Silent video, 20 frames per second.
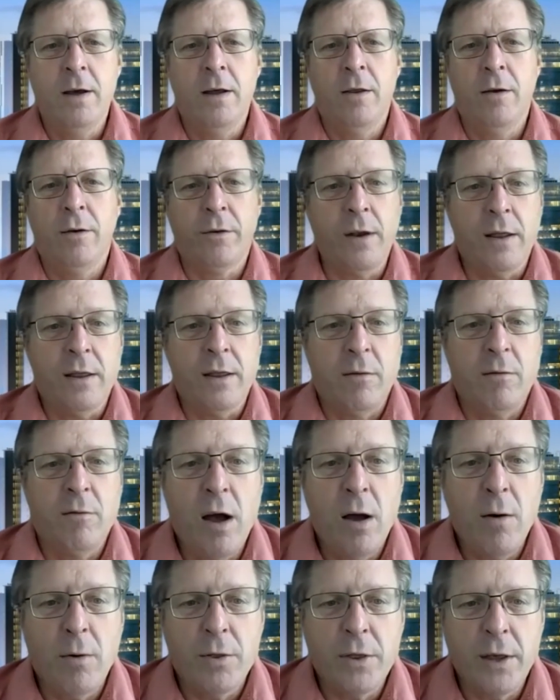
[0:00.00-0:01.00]
there's nothing
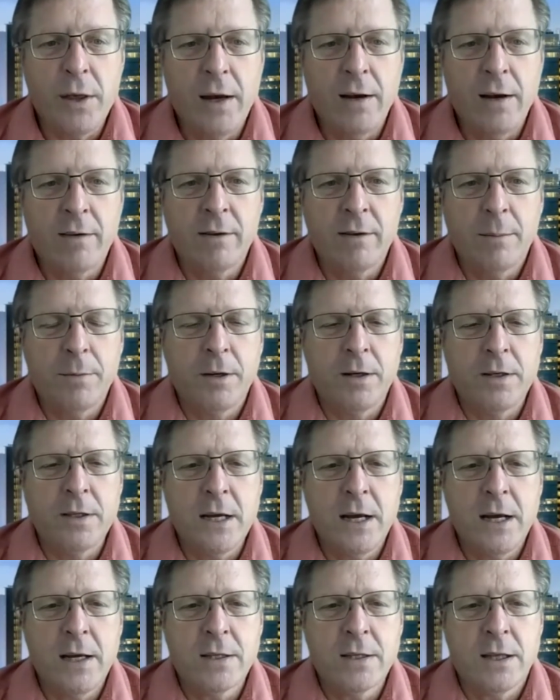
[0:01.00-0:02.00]
wrong with that except it
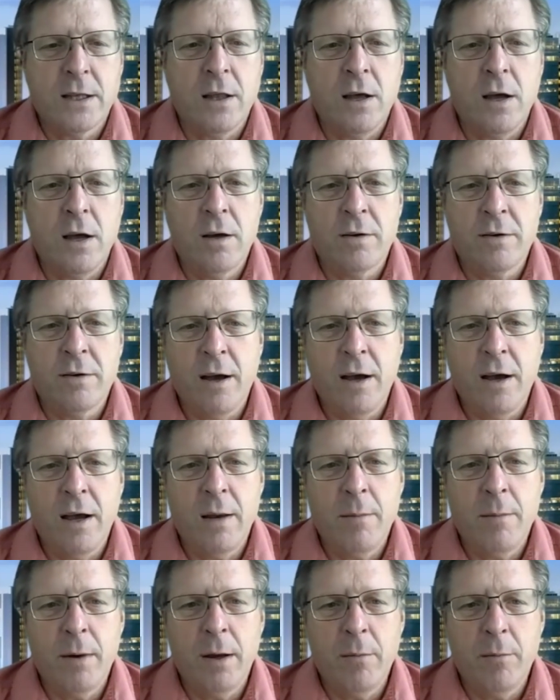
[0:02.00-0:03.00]
takes a long
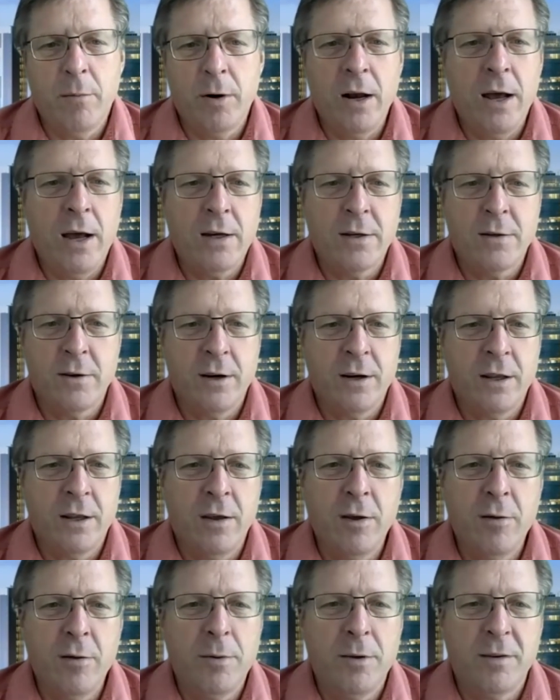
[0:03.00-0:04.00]
time and we're not doing the
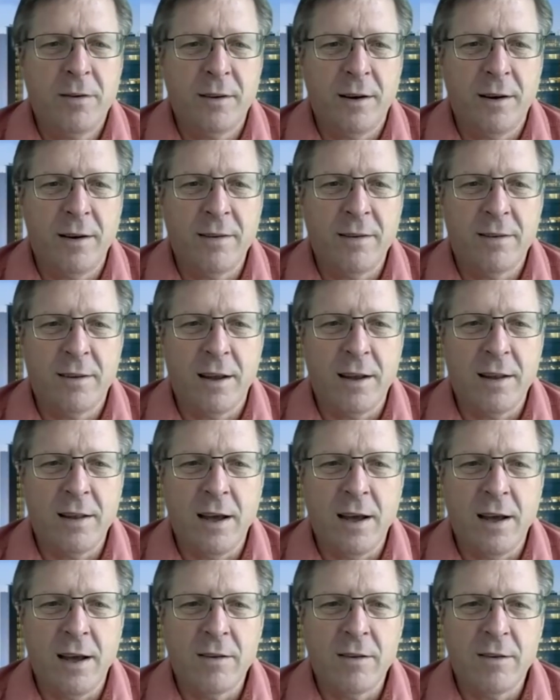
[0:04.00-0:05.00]
human studies like
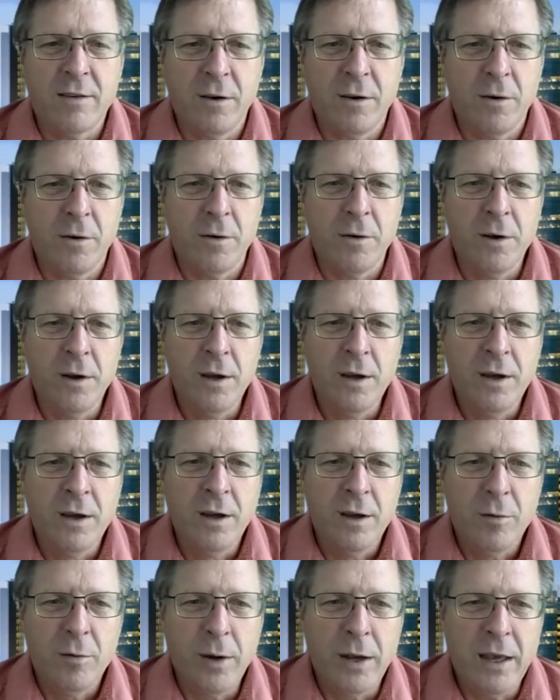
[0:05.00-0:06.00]
that so
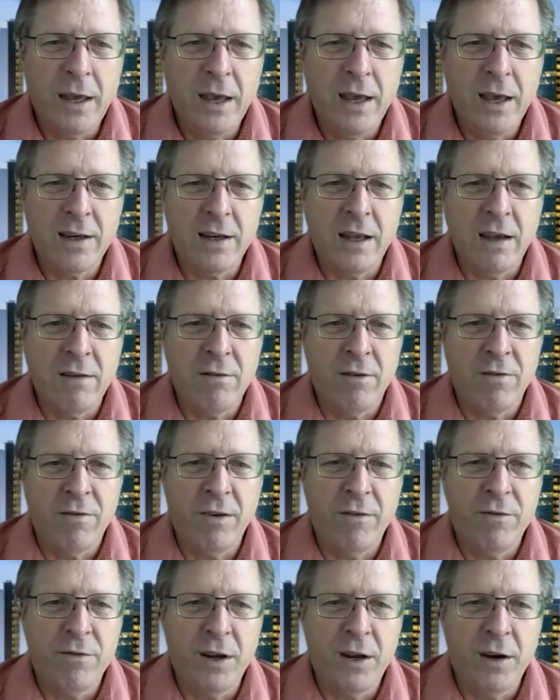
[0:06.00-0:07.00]
we can't give a
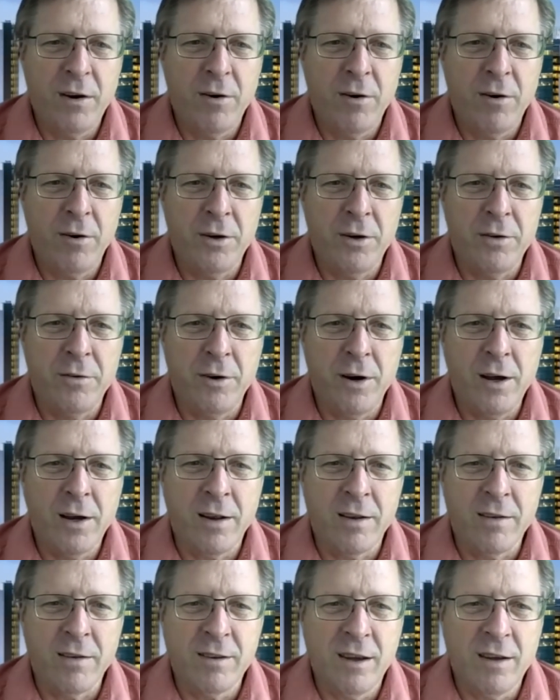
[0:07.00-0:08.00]
50 year old a
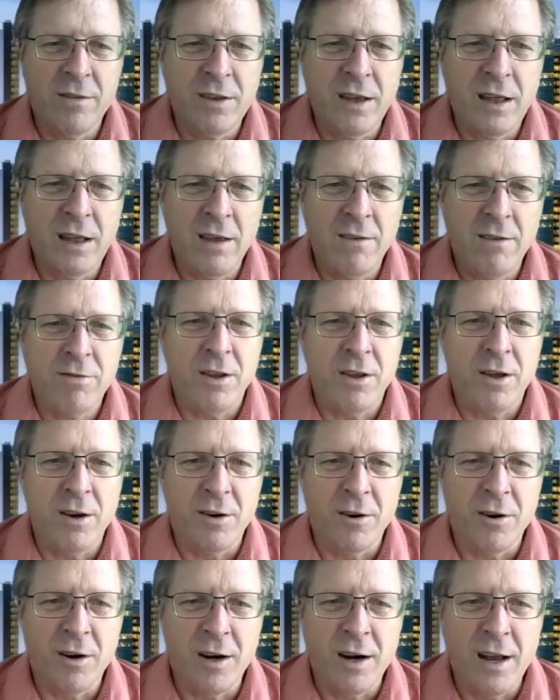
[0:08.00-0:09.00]
drug and see if they live
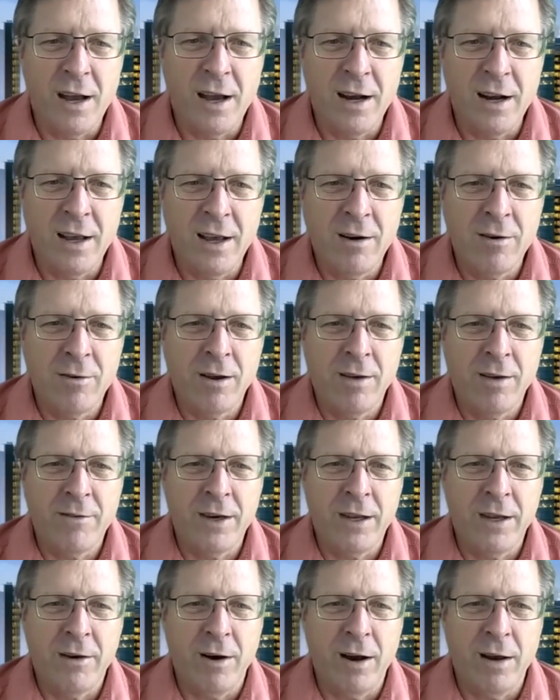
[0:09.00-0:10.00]
longer or not i don't have
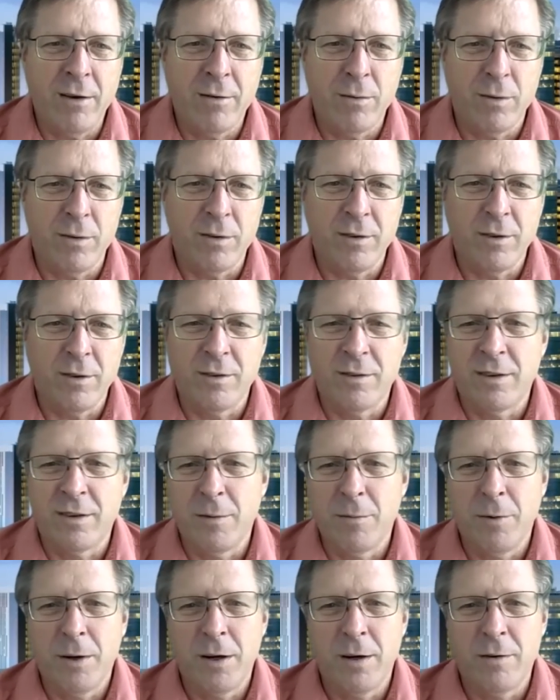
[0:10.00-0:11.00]
any graduate students
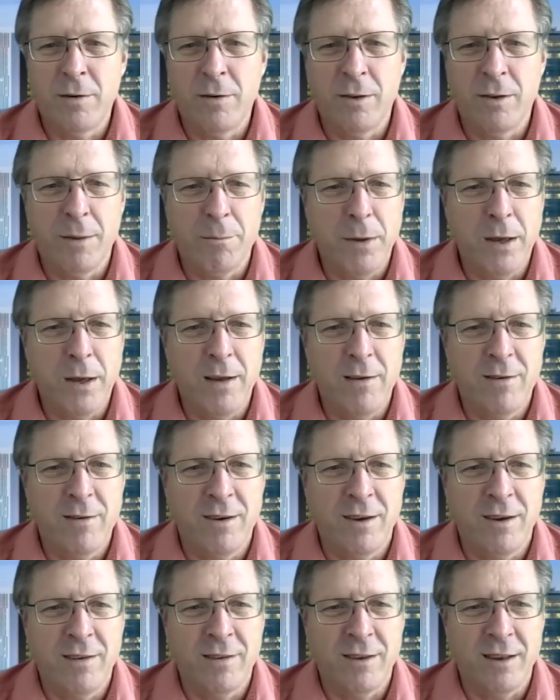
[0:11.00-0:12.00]
that want to do the
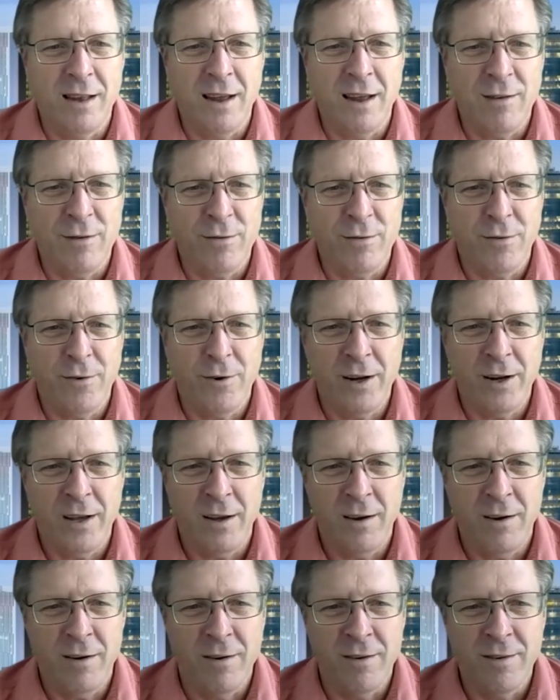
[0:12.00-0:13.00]
phds that last 40
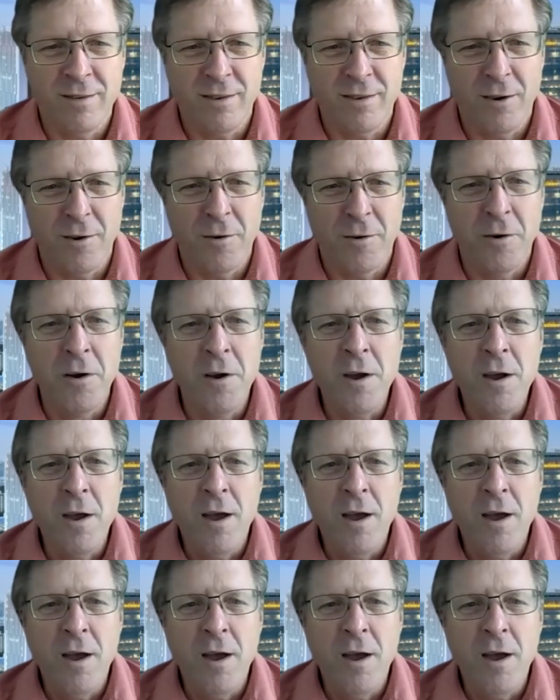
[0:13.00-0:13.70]
years so